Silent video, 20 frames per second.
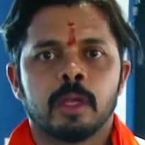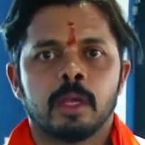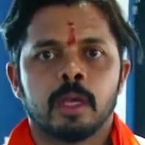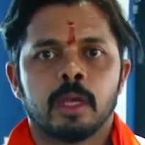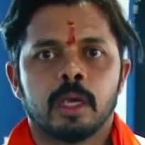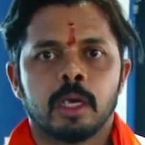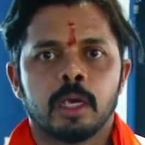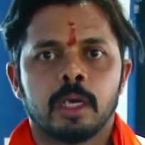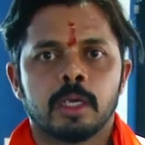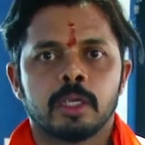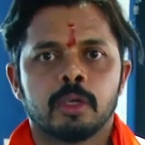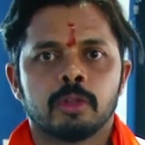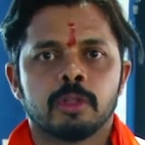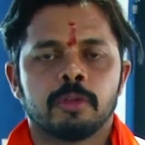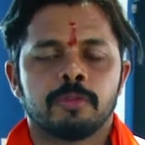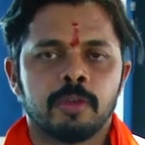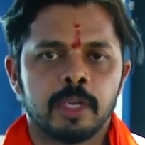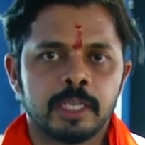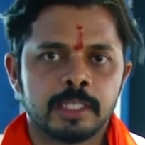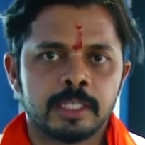uh, you know, the
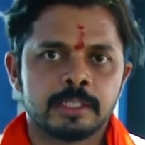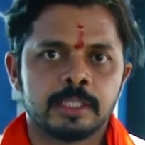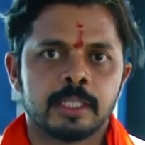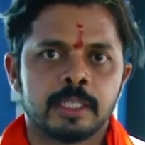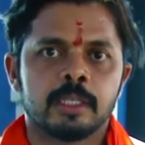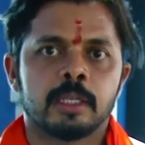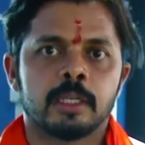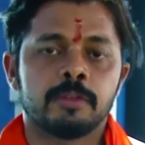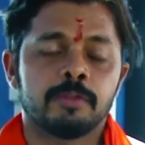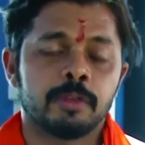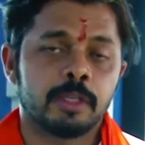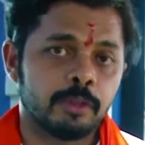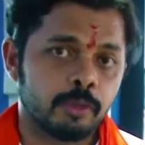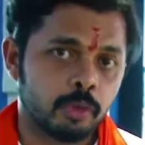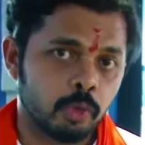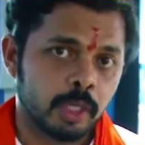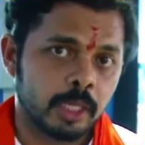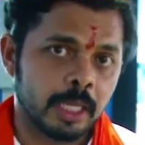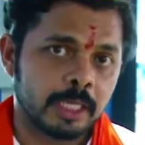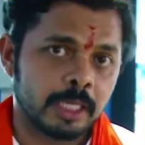floods and uh, even
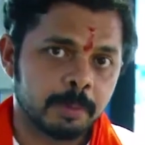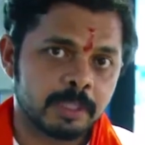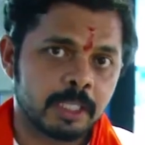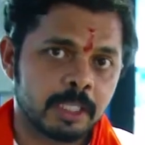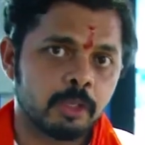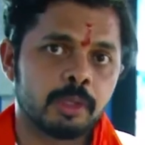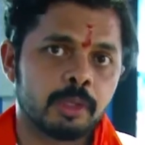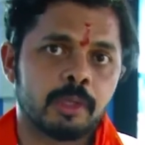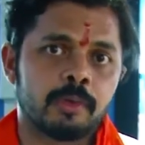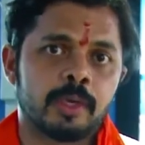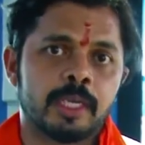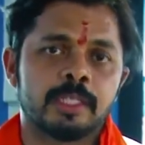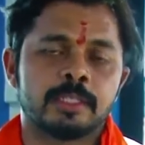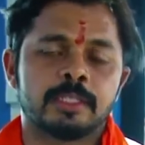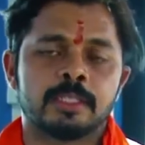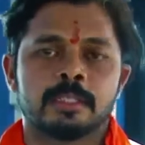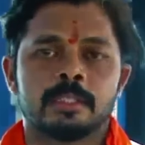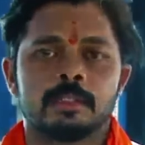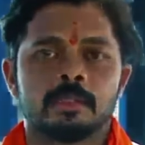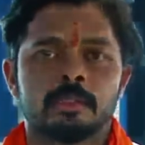during, especially during the rainy
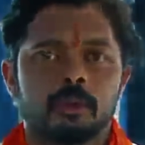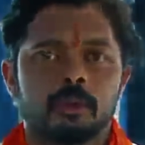season.